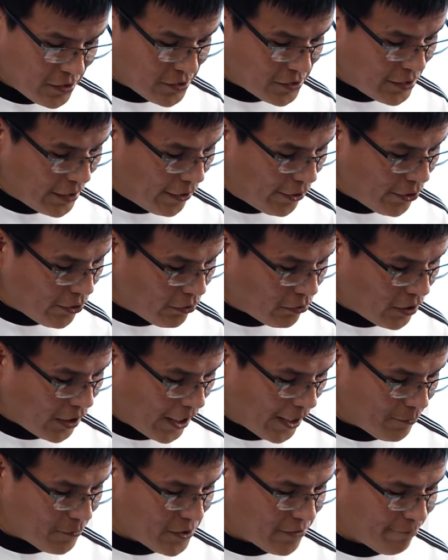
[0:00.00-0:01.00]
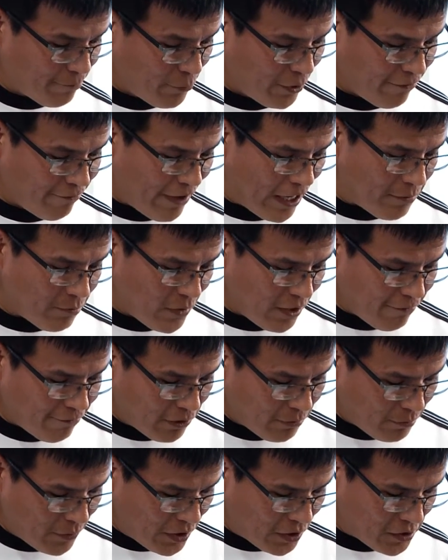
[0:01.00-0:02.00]
and stereotypes prevent me
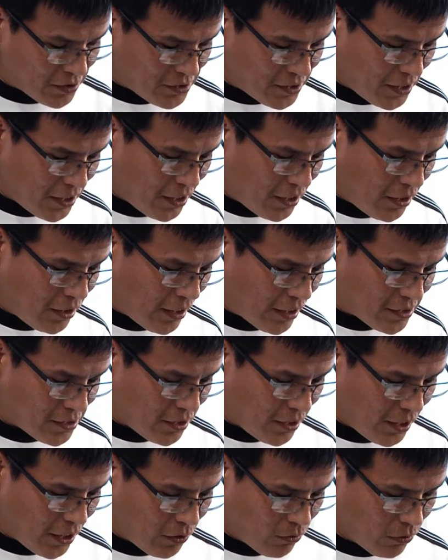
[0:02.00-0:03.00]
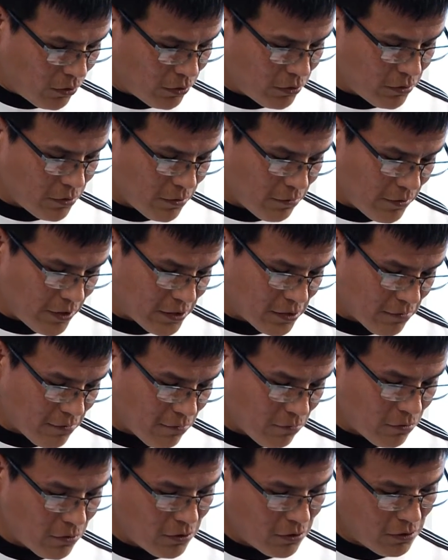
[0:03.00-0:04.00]
from being seen as an equal to the rest of
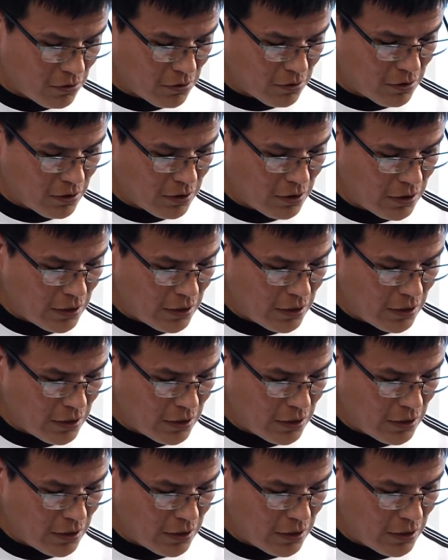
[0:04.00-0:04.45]
the world.